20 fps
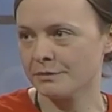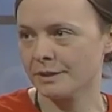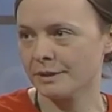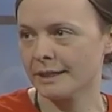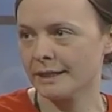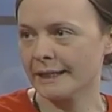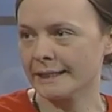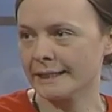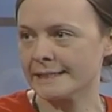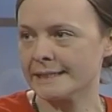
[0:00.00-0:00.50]
for the
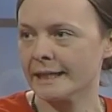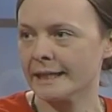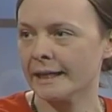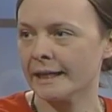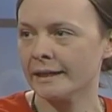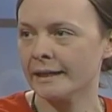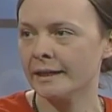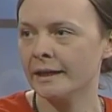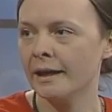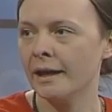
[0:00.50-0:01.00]
next
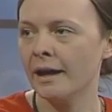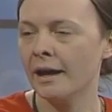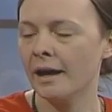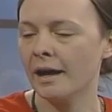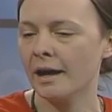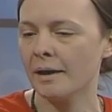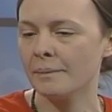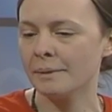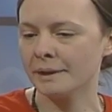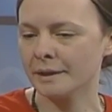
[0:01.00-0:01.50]
day,
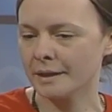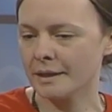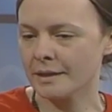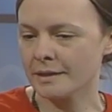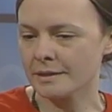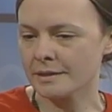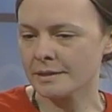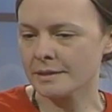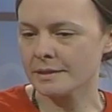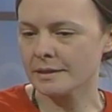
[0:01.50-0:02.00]

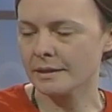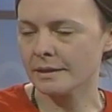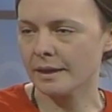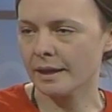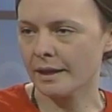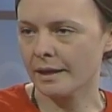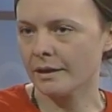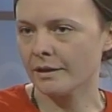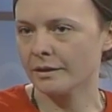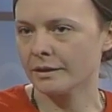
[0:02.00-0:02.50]
because
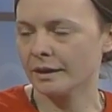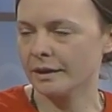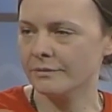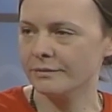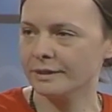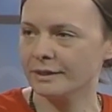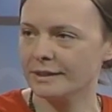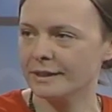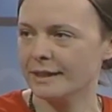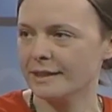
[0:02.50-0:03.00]
they are kind of
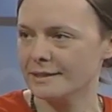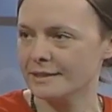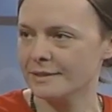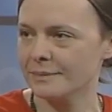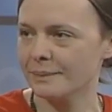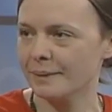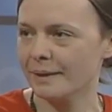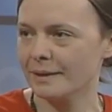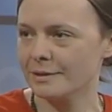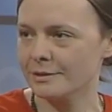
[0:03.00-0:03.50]
condensed a
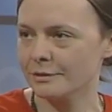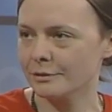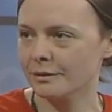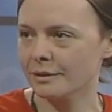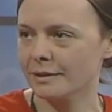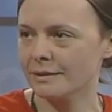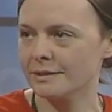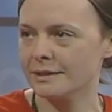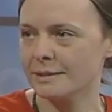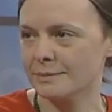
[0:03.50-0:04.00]
bit so
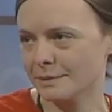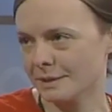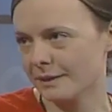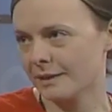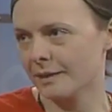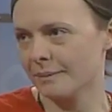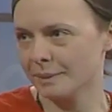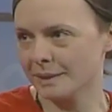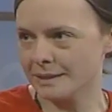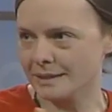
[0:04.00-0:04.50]
that teams that
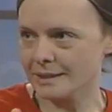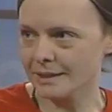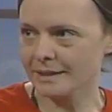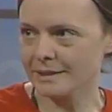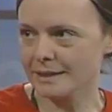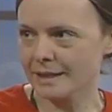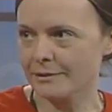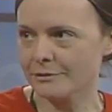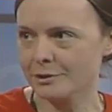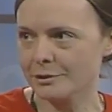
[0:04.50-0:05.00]
come in 6
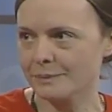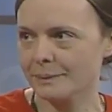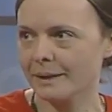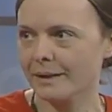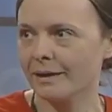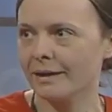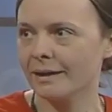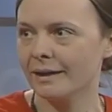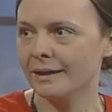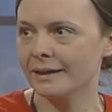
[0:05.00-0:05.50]
hours
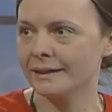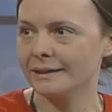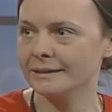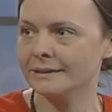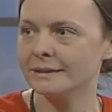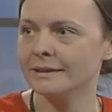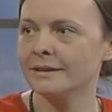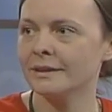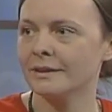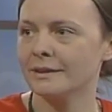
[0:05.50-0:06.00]
behind
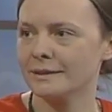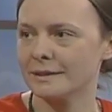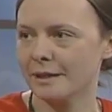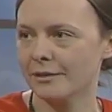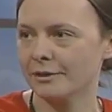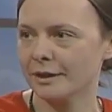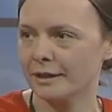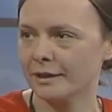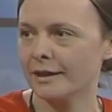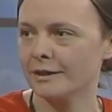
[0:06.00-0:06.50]
on
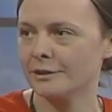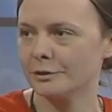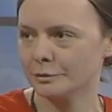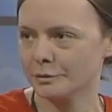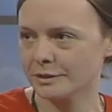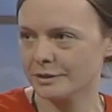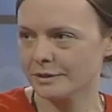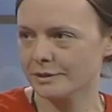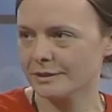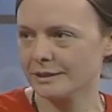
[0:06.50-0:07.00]
Saturday night don't
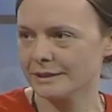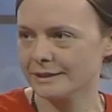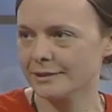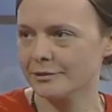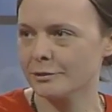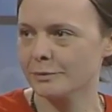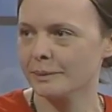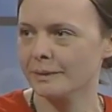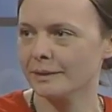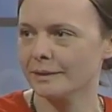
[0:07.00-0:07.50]
start 6
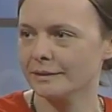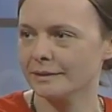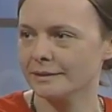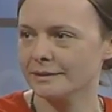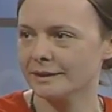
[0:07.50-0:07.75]
hours behind on